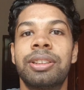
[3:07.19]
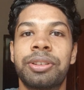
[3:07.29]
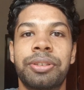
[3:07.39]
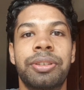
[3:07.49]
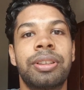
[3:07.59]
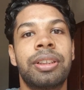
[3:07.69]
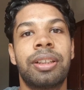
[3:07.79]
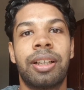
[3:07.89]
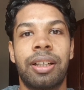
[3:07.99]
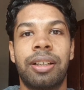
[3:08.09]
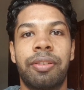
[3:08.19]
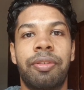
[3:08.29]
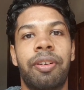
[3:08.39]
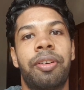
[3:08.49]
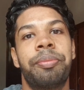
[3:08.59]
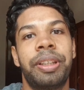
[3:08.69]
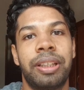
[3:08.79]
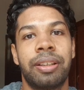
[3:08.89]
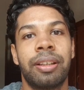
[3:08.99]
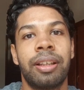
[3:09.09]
So follow me.